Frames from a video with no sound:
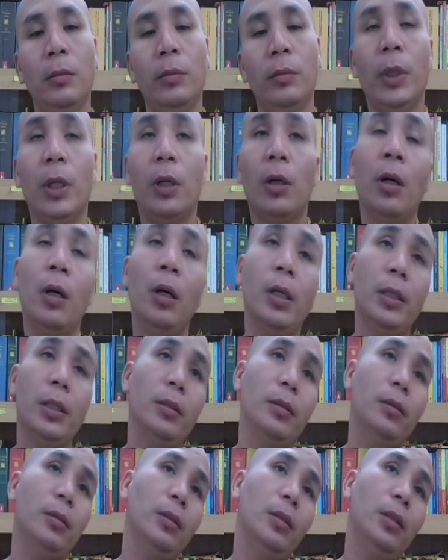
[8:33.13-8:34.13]

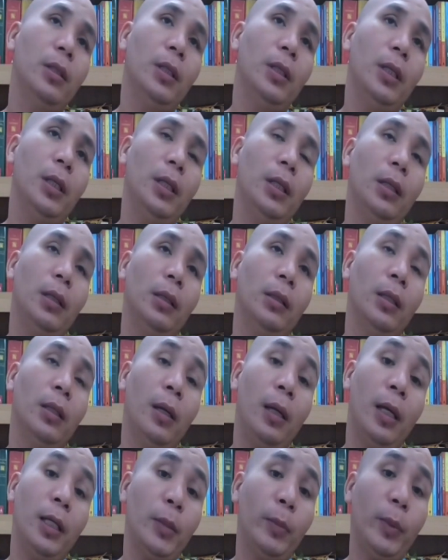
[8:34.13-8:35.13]
Because
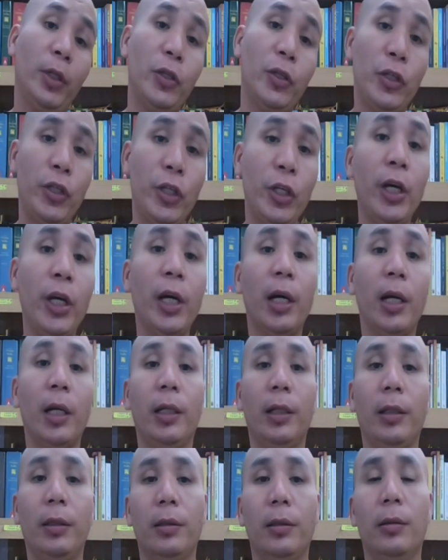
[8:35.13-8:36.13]
the rest of the
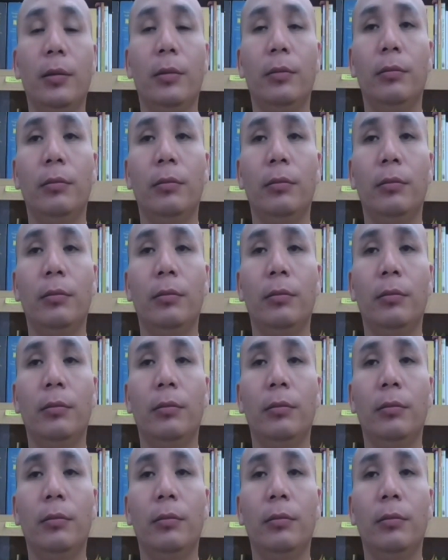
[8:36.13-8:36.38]
sharings